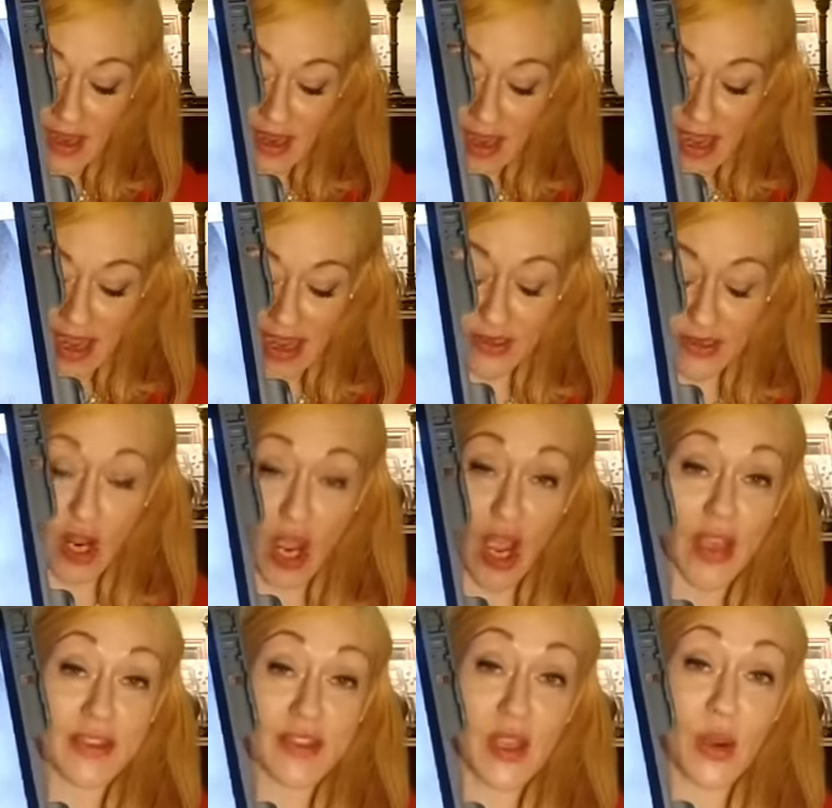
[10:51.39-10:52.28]
And
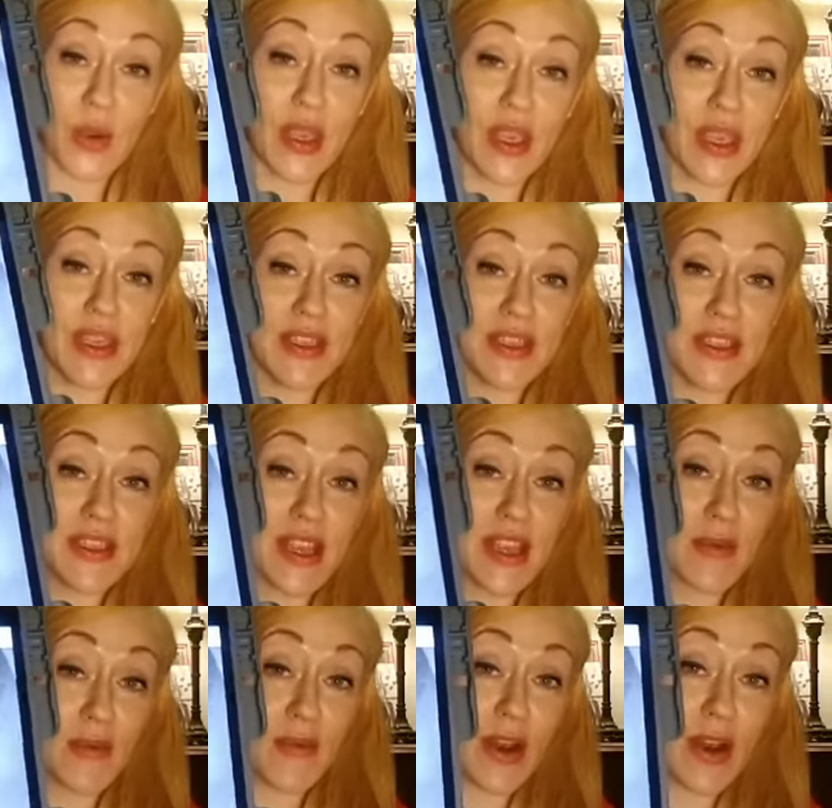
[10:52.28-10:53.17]
also he's
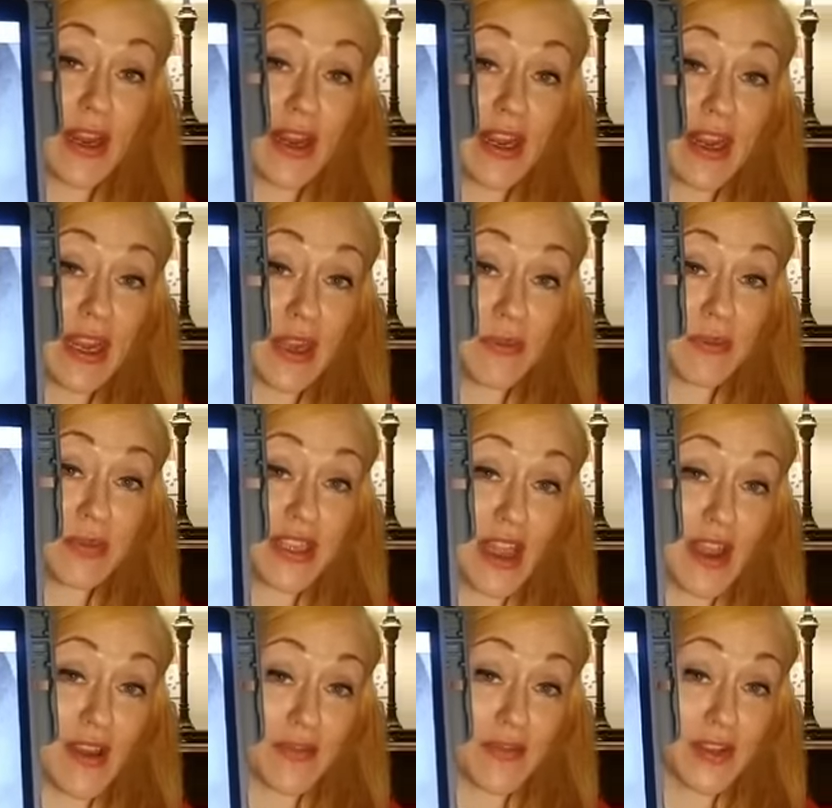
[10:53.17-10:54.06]
celebrating
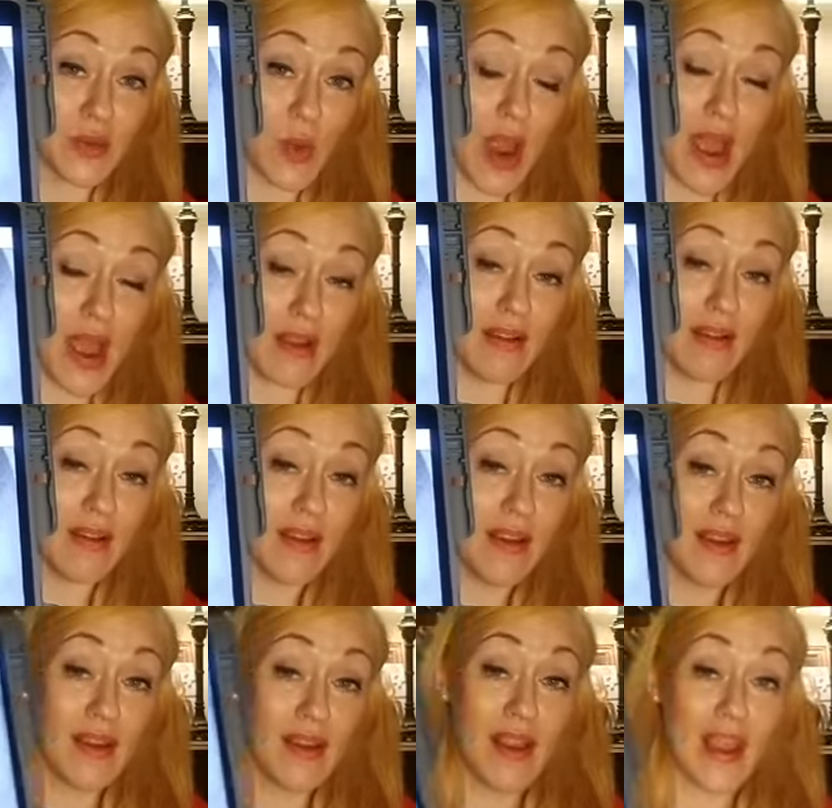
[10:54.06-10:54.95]
himself as well,
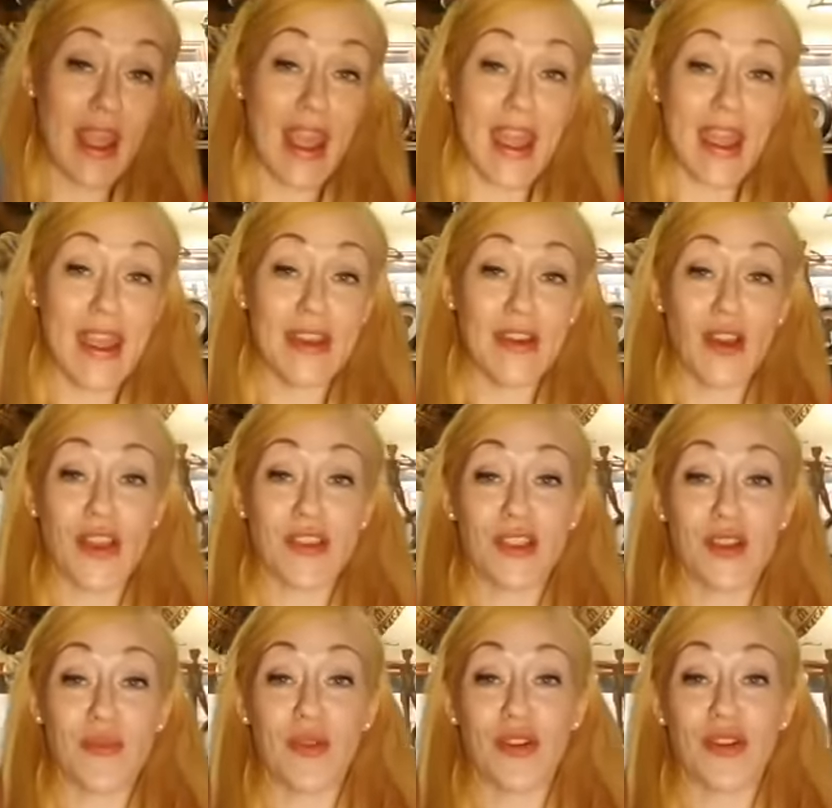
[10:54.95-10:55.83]
and also
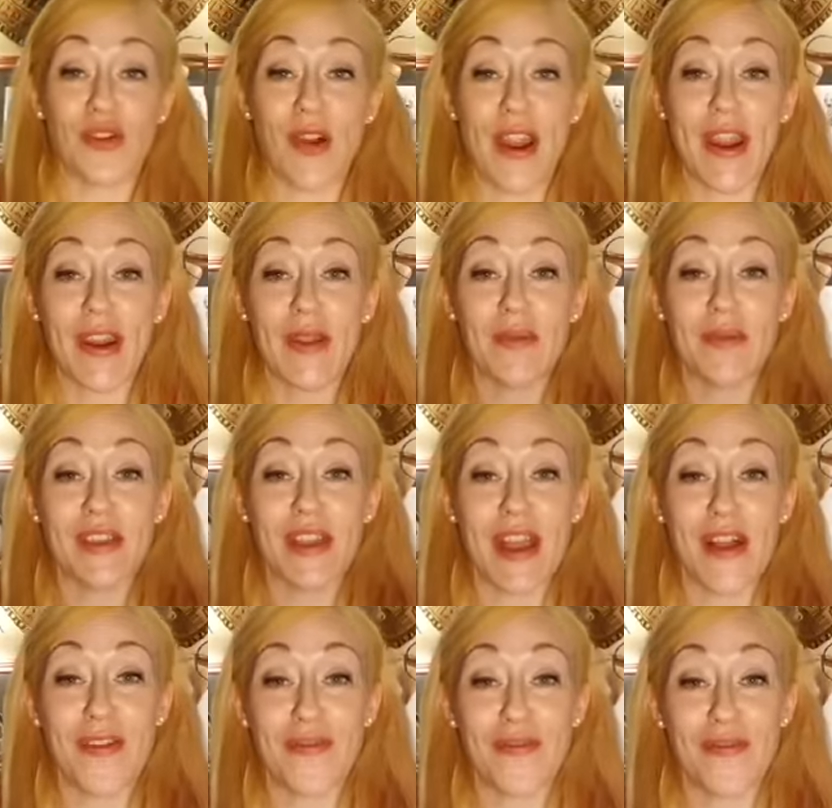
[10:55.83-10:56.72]
portraying
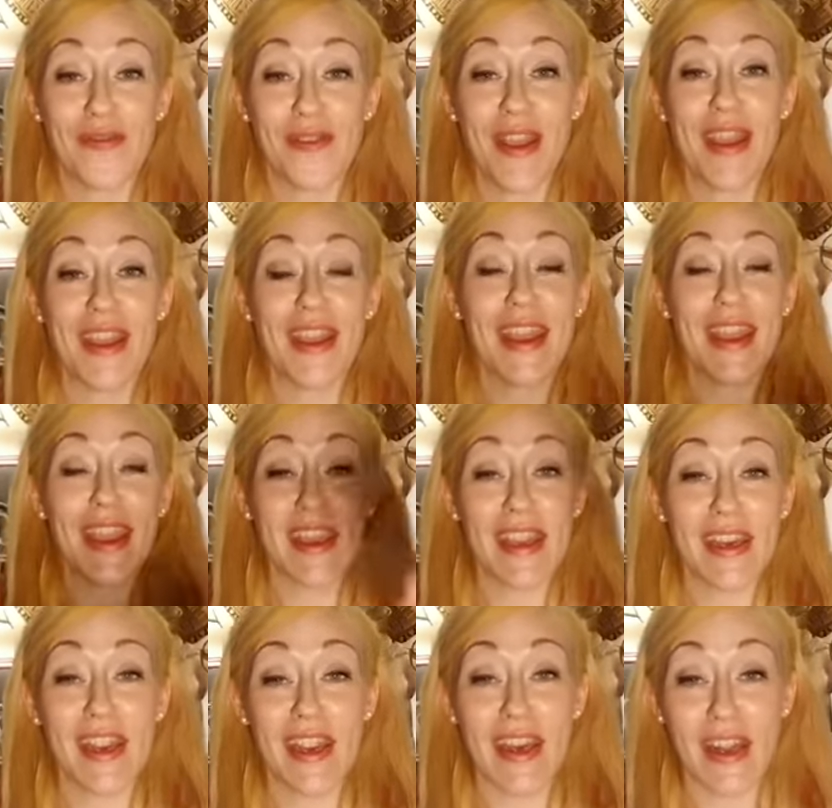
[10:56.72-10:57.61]
himself
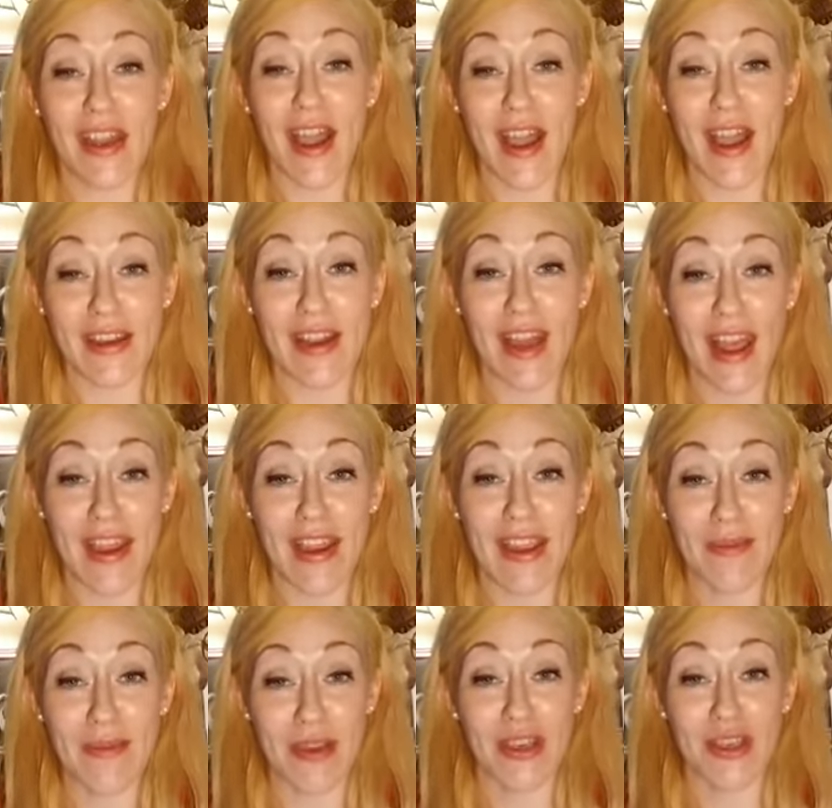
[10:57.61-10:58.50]
in a godlike
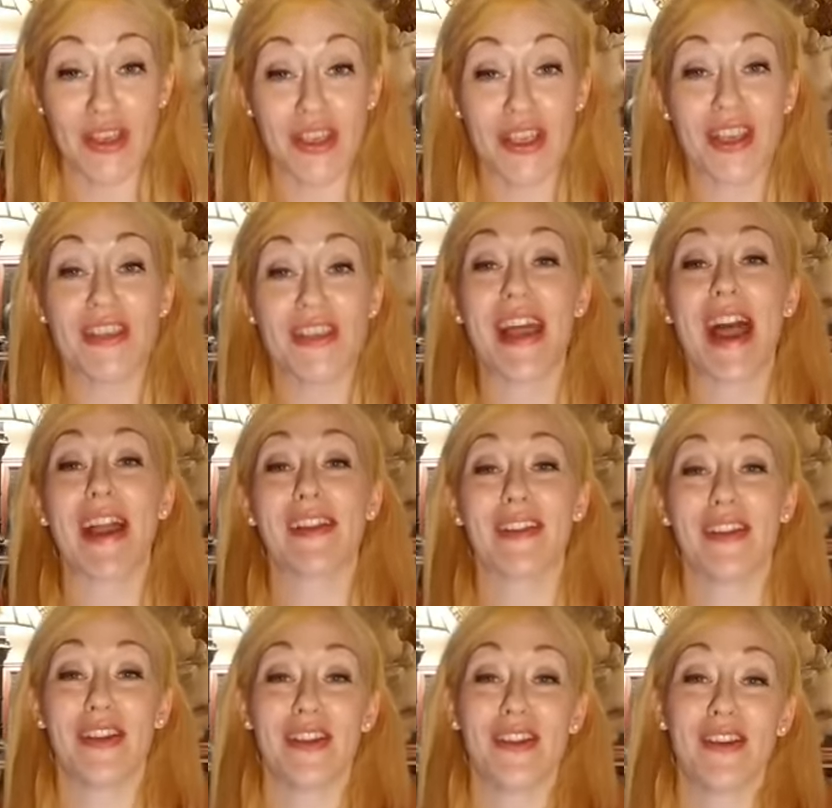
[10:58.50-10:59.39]
image.
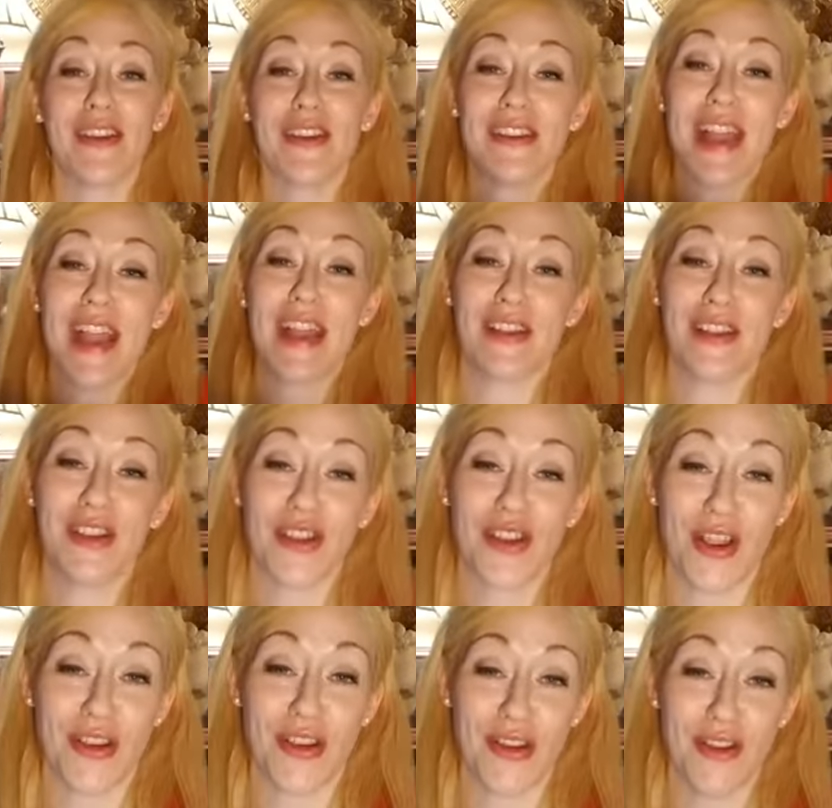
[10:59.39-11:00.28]
Exactly,
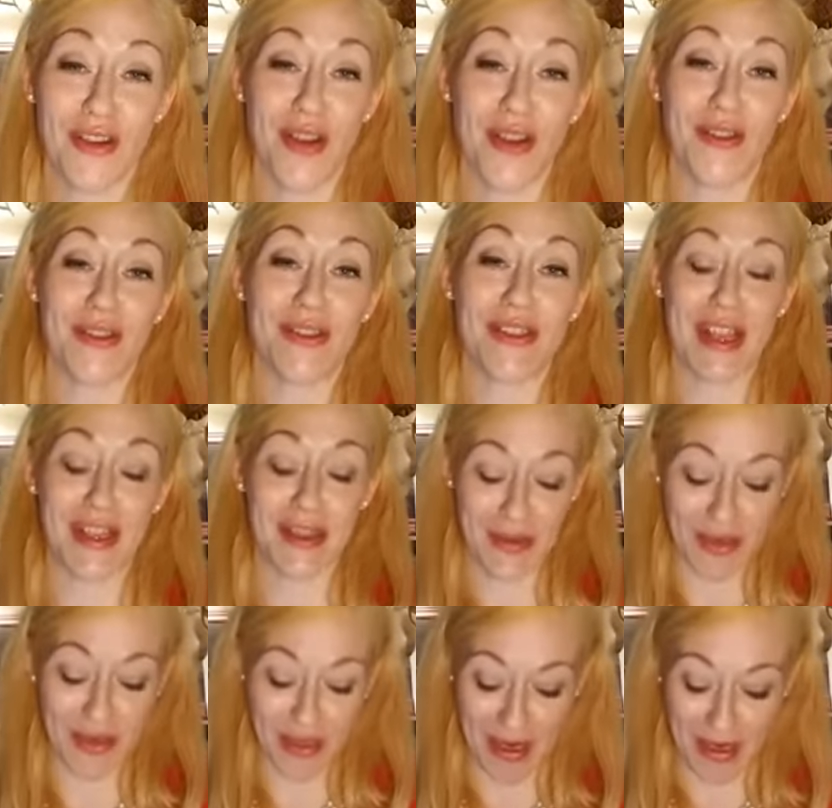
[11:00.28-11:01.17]
Sean. You know exactly what you're
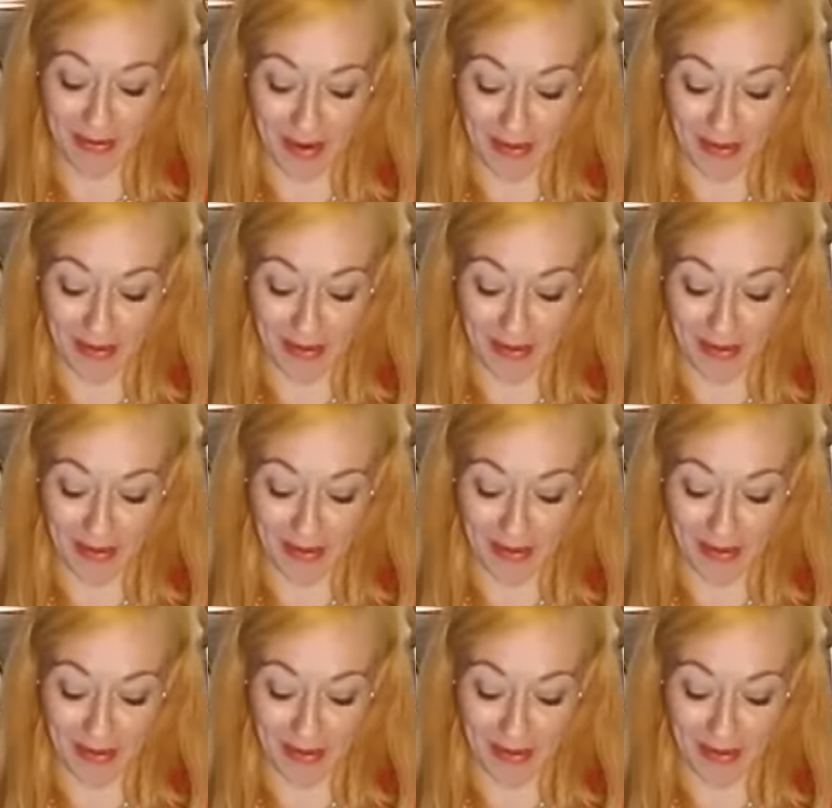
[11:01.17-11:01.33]
talking about.